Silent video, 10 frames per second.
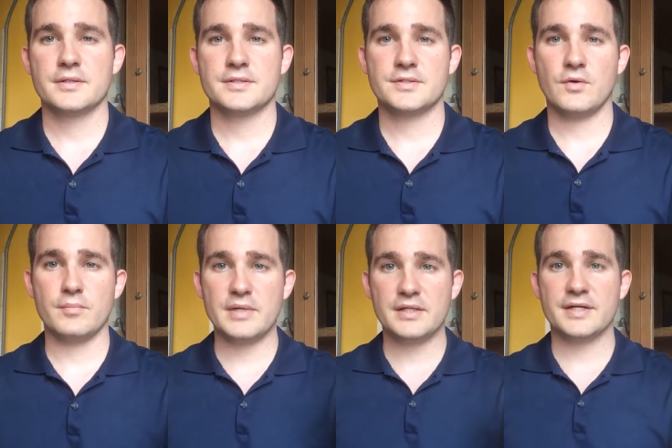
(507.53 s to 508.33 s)
So
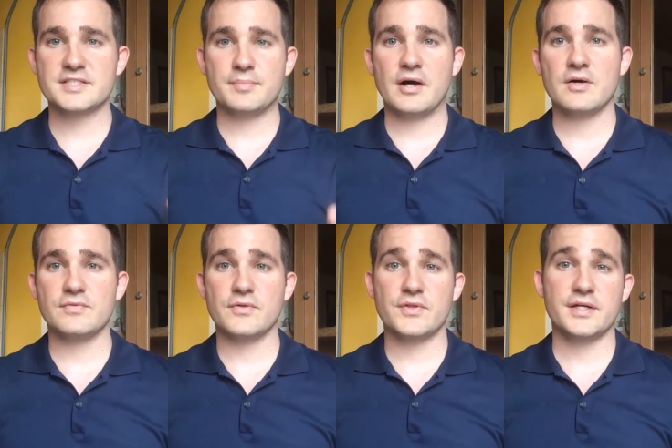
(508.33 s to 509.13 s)
meaning is a
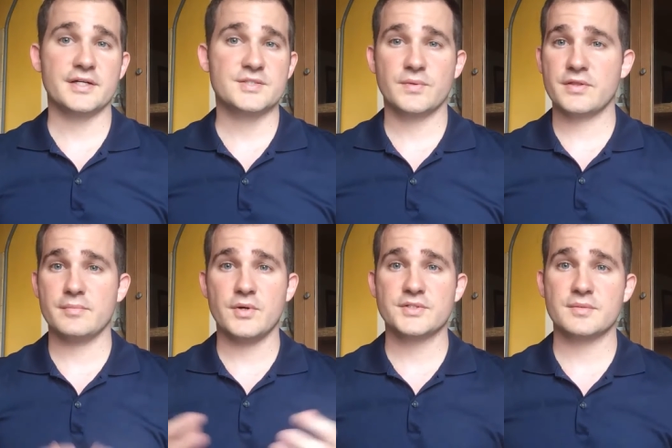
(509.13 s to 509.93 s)
powerful thing. It's one of
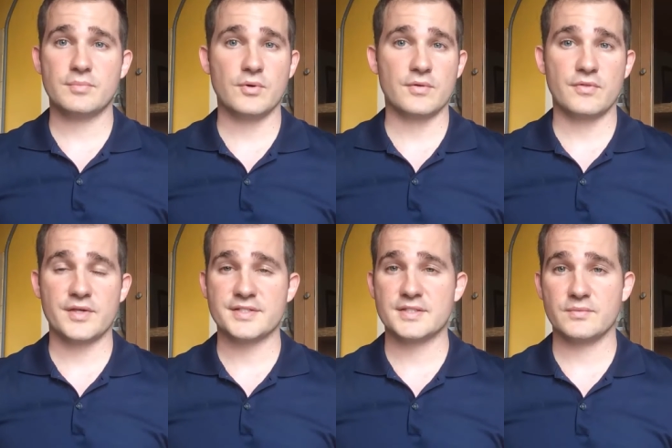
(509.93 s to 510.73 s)
the most important
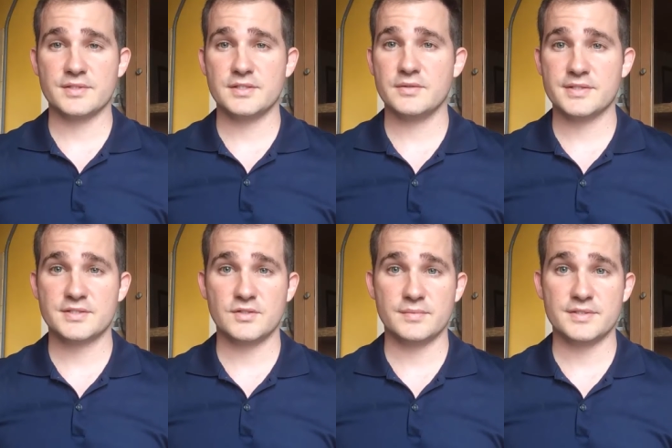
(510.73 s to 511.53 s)
things that we do
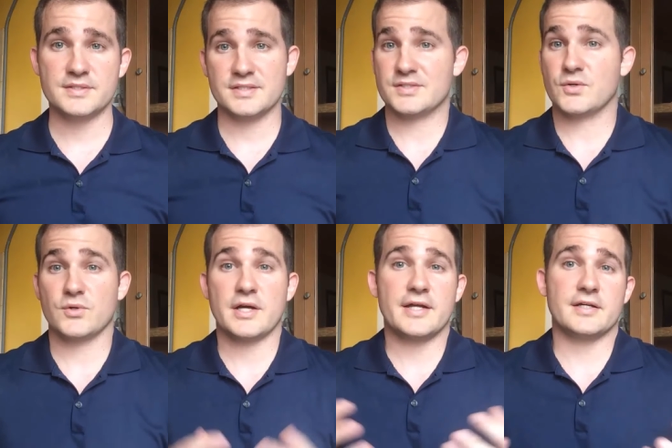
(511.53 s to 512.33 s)
as humans is
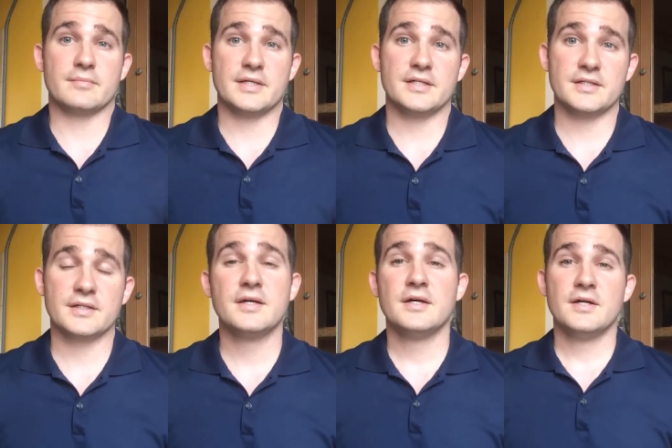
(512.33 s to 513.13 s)
creating
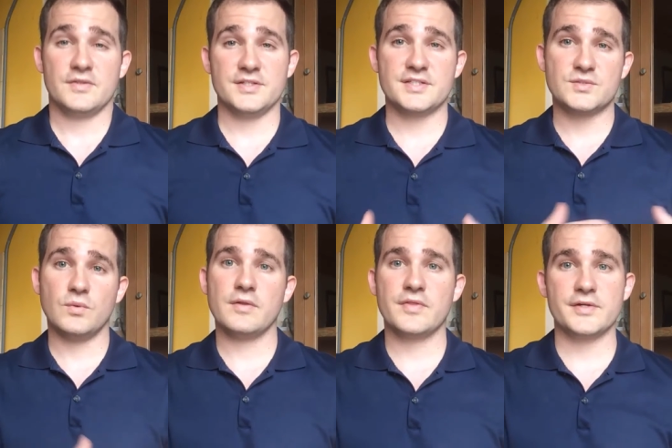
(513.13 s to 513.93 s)
meaning. This is
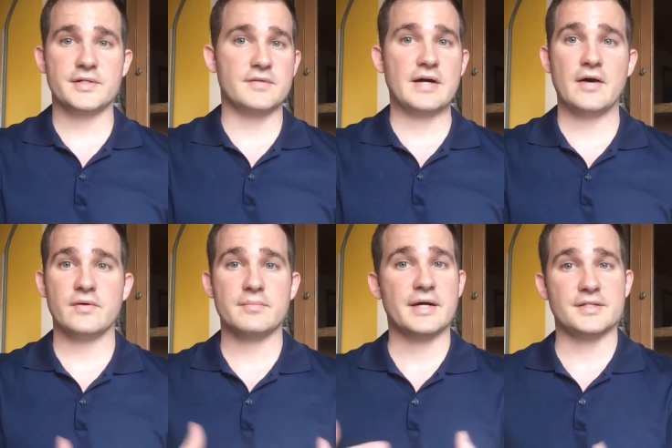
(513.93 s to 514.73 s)
one theory of how
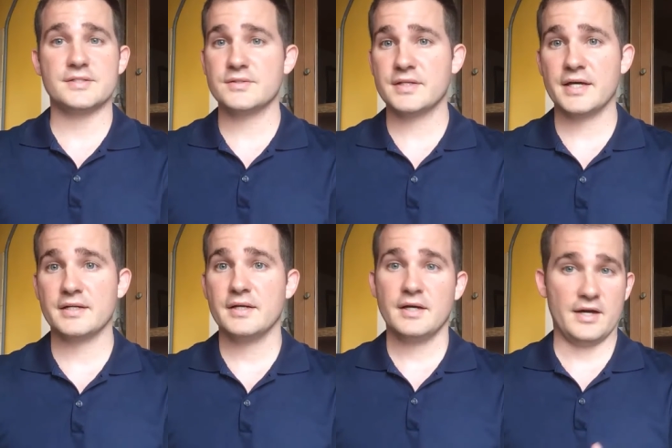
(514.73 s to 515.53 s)
we might do
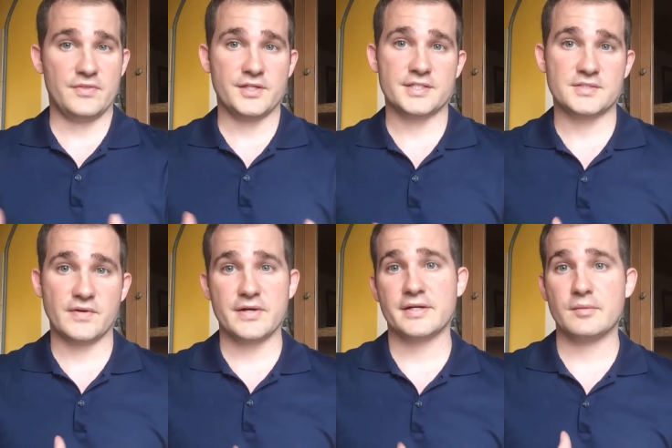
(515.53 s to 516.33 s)
that. I think it's
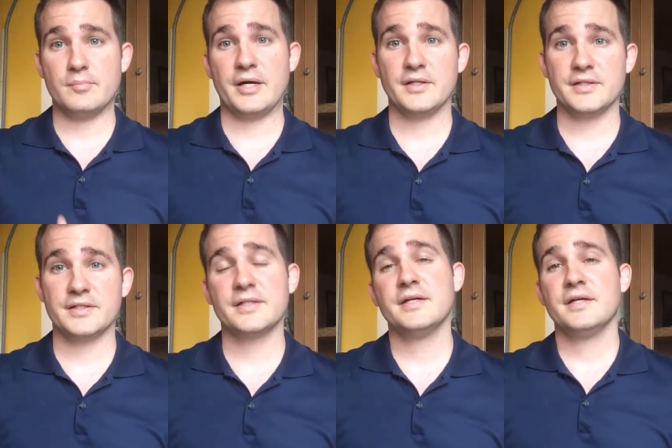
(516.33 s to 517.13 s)
very
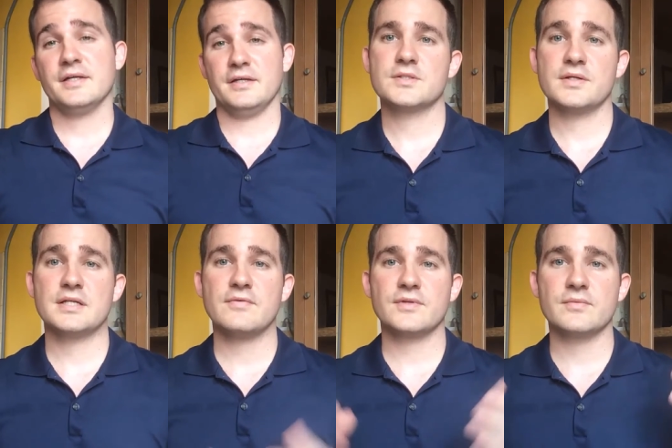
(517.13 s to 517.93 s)
compelling so I
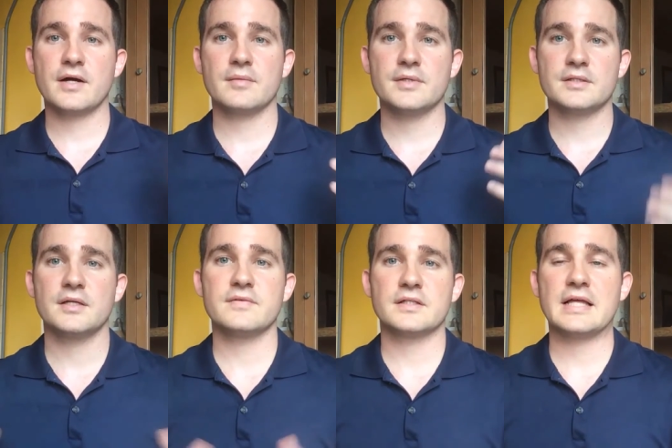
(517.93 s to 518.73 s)
definitely recommend
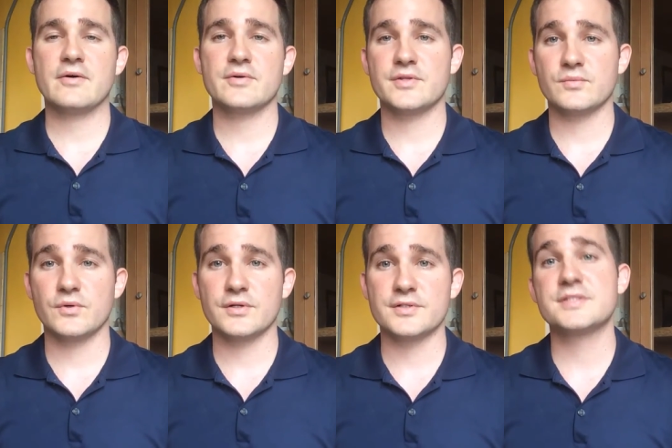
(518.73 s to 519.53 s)
giving Louder Than
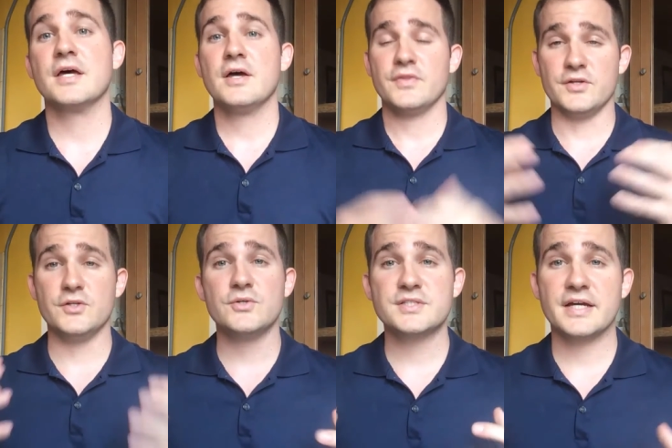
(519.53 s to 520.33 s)
Words, The
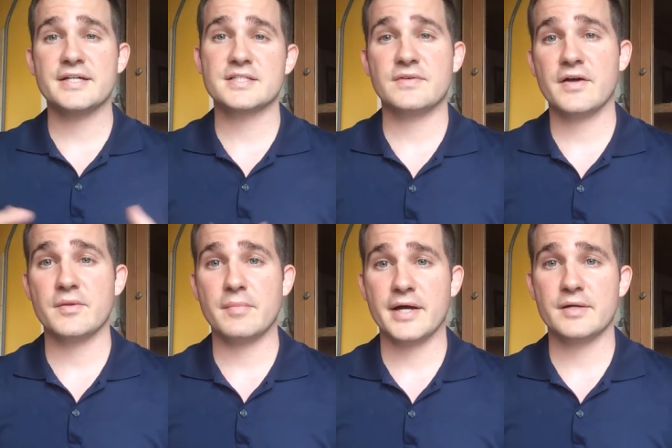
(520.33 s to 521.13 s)
New Science of How
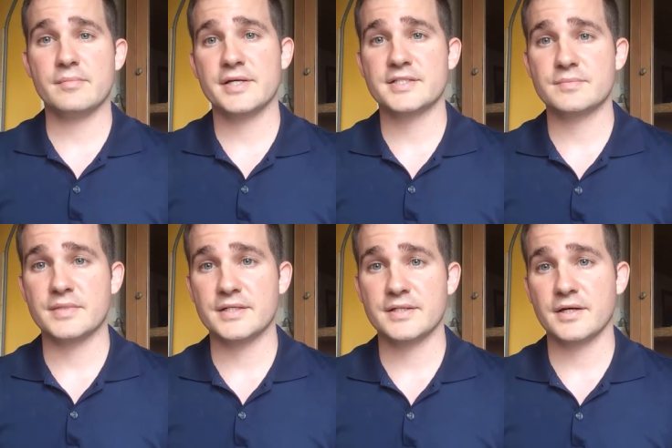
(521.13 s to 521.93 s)
the Mind Makes
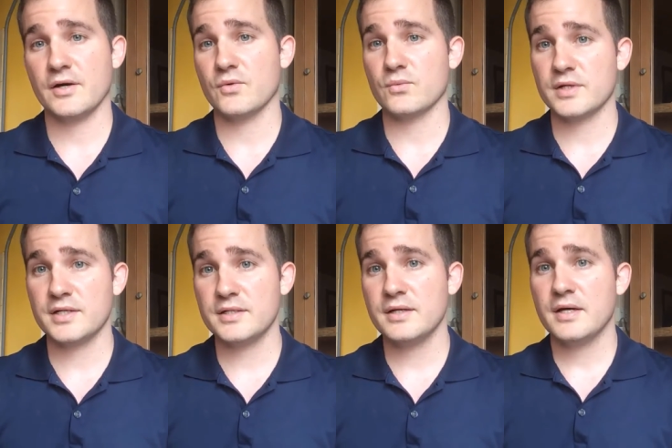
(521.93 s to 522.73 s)
Meaning a
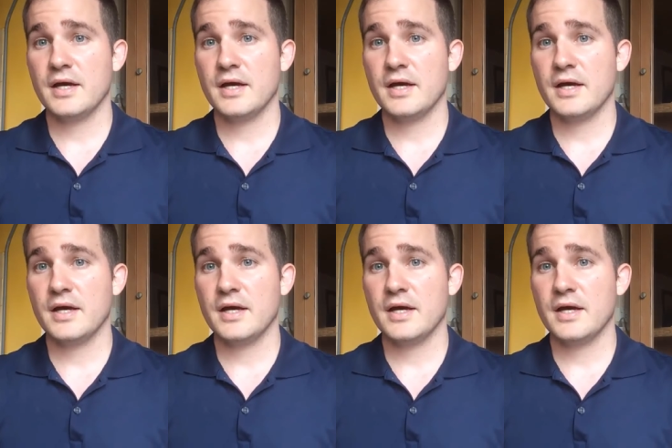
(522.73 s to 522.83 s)
read.